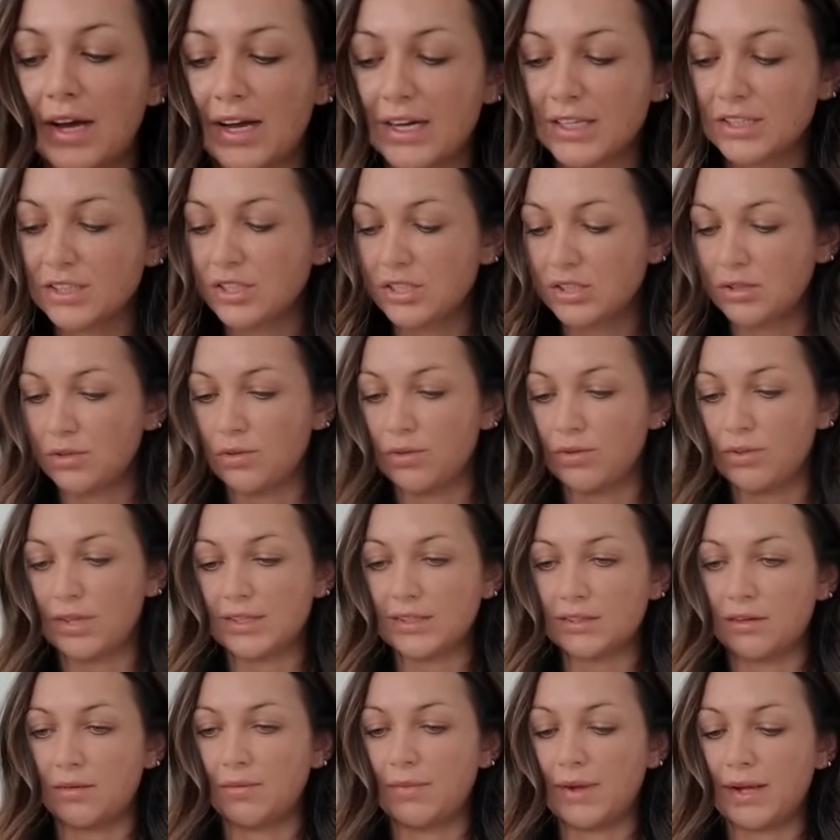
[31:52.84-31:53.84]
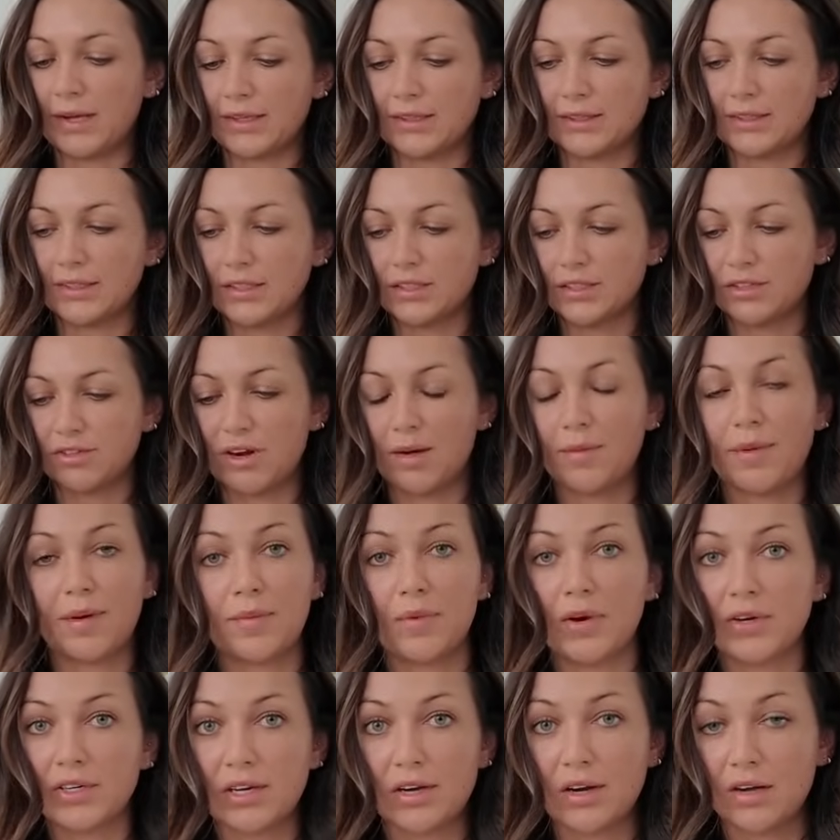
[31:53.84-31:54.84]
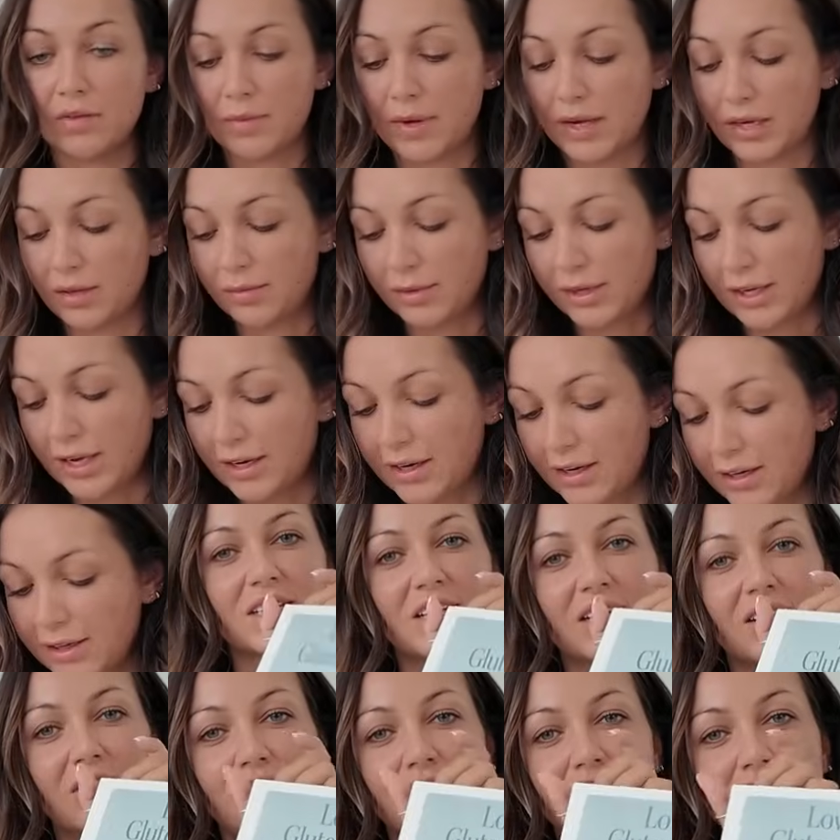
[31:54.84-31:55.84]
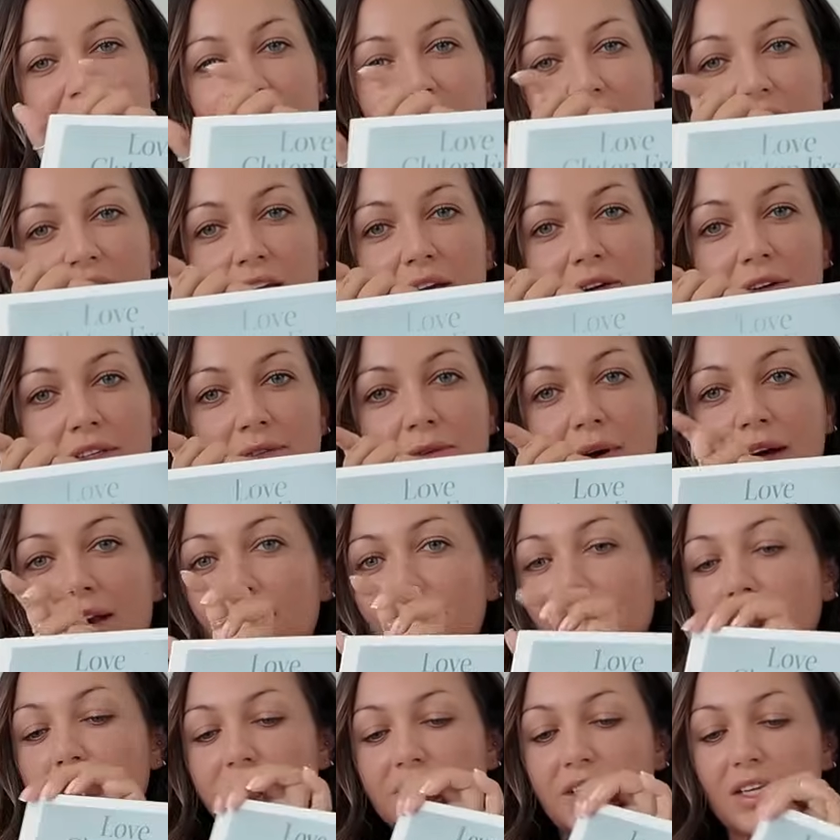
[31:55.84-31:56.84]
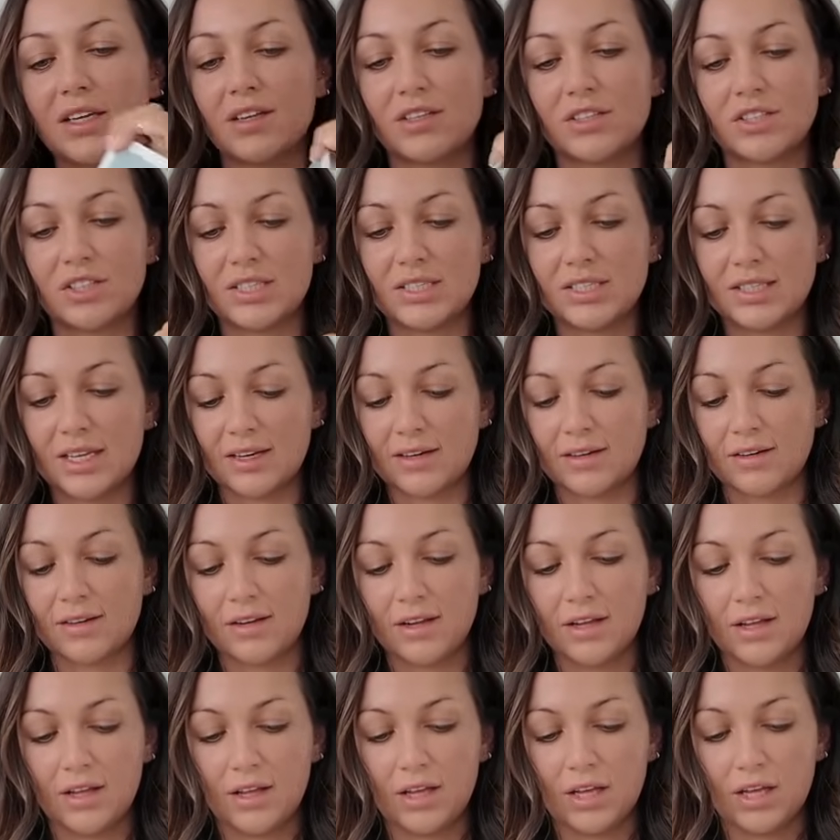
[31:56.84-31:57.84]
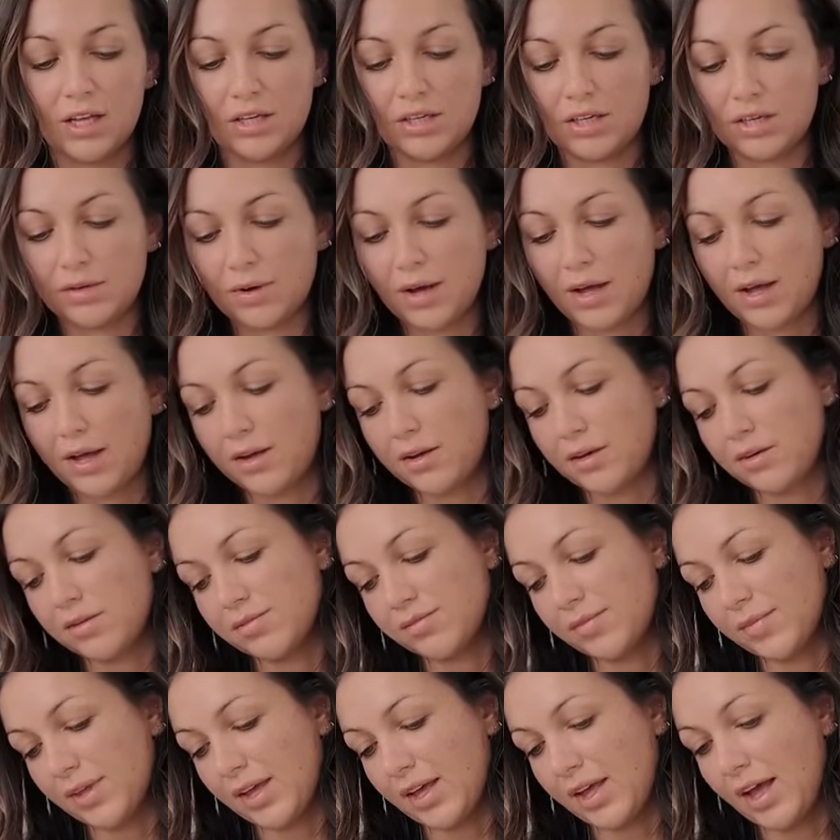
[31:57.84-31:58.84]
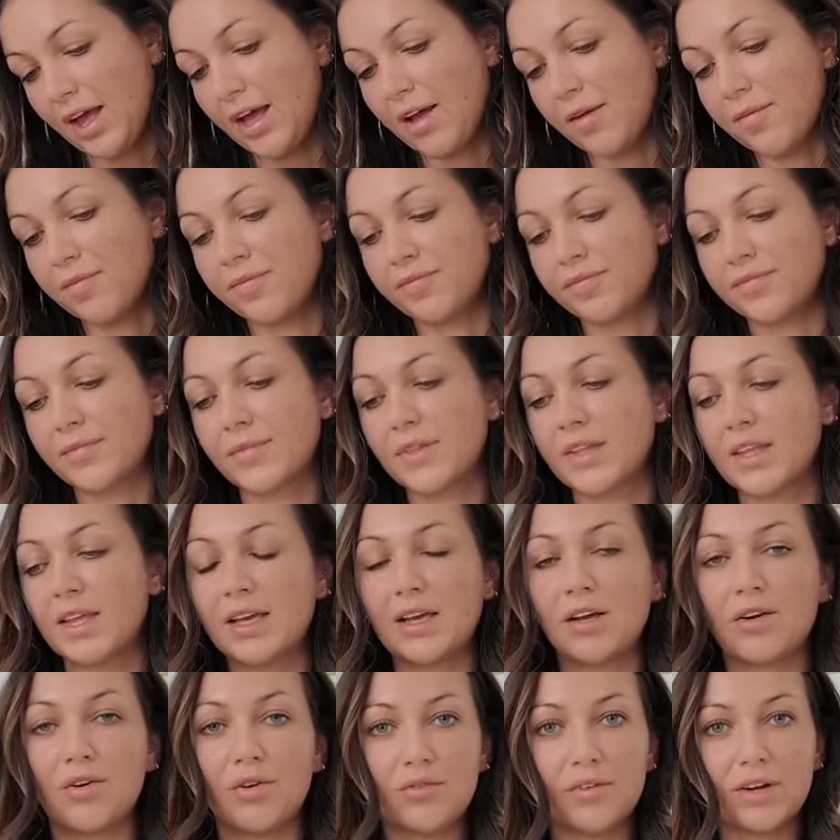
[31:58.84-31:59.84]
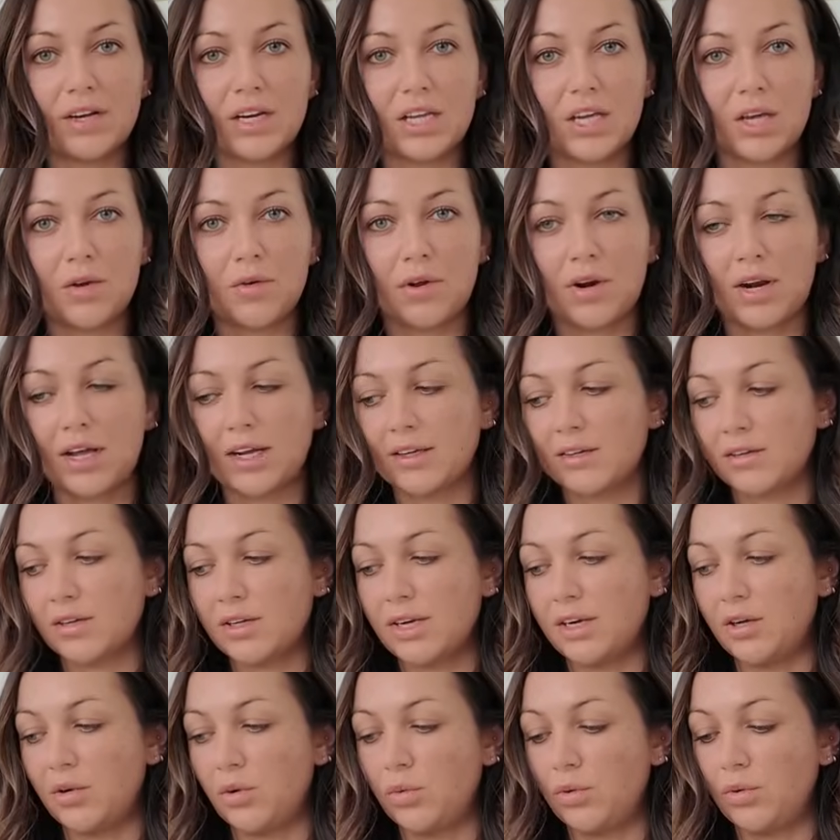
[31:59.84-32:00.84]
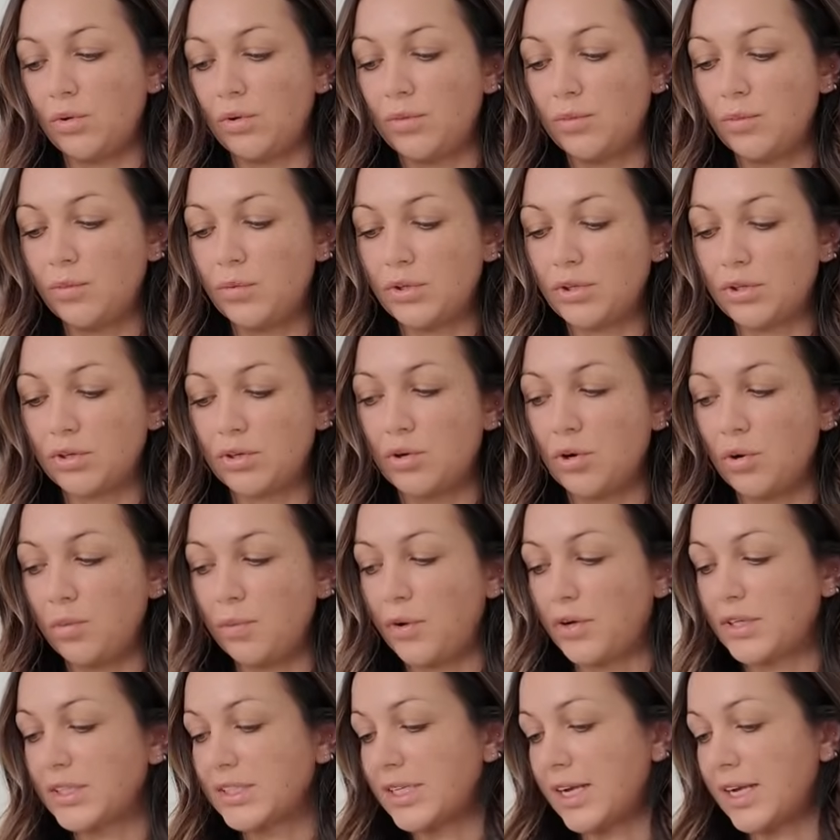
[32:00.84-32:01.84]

I actually saw this on Megan's Instagram. I bloody love Megan McKenna. I just think it looks really cute as well, and obviously because she's in a new home, it'll look really cute on like a little wooden cookbook